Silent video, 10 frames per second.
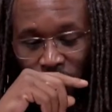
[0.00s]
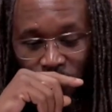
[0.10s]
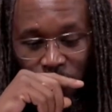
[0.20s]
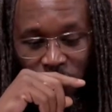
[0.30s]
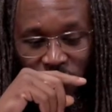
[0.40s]

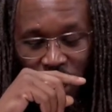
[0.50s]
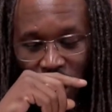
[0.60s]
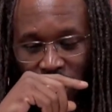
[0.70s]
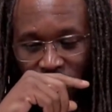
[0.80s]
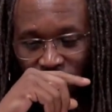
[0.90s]
The Most
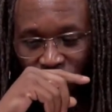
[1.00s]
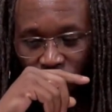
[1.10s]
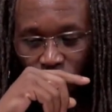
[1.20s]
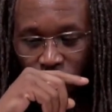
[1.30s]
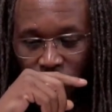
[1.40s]
High is
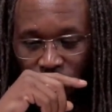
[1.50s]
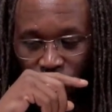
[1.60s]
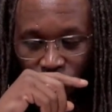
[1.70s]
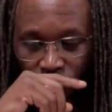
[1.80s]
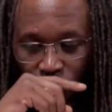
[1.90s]

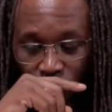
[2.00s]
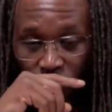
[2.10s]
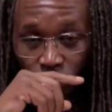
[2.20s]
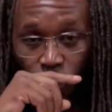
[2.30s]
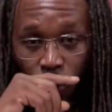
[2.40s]
going to
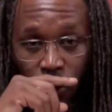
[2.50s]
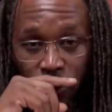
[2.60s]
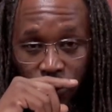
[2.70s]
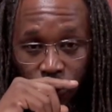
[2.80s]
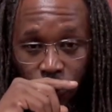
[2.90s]

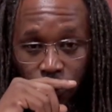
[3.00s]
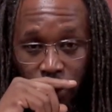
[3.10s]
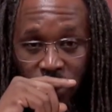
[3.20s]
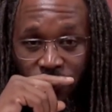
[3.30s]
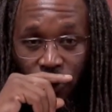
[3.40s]
reward you
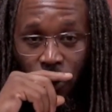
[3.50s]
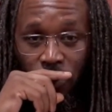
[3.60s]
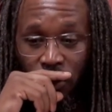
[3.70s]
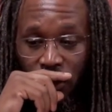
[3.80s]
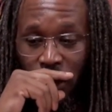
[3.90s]
based
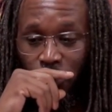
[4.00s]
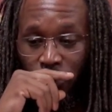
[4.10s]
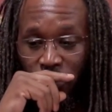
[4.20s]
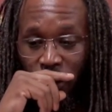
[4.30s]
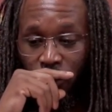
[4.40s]
on the
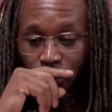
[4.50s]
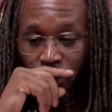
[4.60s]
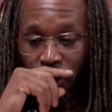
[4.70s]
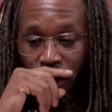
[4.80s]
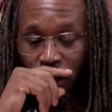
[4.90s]
labor that you
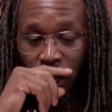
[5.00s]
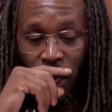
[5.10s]
put in.